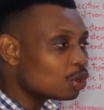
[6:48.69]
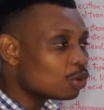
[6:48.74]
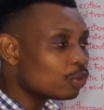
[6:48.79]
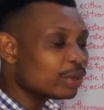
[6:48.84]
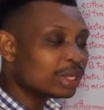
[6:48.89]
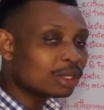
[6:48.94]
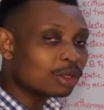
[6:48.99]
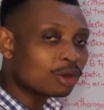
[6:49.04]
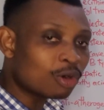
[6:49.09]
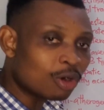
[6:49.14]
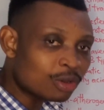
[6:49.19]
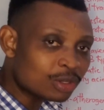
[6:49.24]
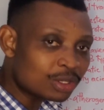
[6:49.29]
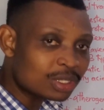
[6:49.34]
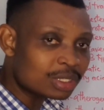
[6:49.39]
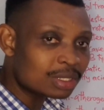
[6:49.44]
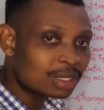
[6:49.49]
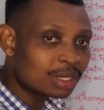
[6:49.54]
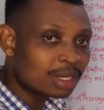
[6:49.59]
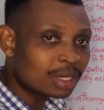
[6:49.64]
will
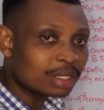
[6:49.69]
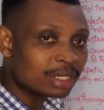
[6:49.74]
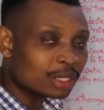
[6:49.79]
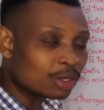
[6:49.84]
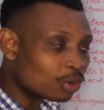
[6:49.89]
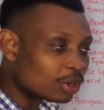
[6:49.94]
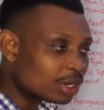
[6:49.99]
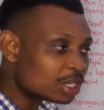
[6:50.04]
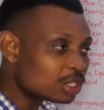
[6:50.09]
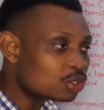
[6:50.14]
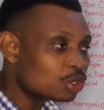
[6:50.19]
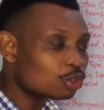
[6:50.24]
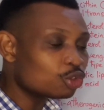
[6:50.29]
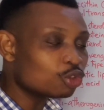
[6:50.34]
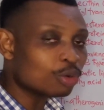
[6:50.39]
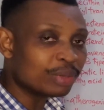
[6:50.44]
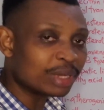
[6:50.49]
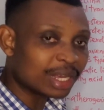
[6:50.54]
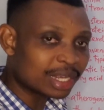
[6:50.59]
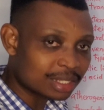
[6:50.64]
cause the cholesterol
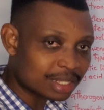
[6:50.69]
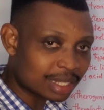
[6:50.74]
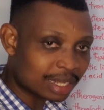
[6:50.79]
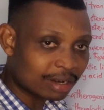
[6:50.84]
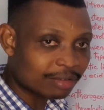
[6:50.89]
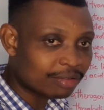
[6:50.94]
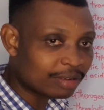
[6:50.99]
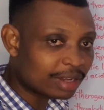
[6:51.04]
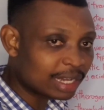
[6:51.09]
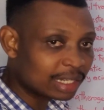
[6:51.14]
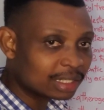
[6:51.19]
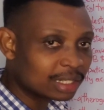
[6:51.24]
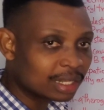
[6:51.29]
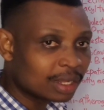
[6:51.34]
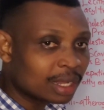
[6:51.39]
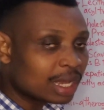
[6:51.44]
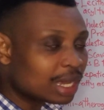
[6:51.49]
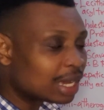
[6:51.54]
to be esterified,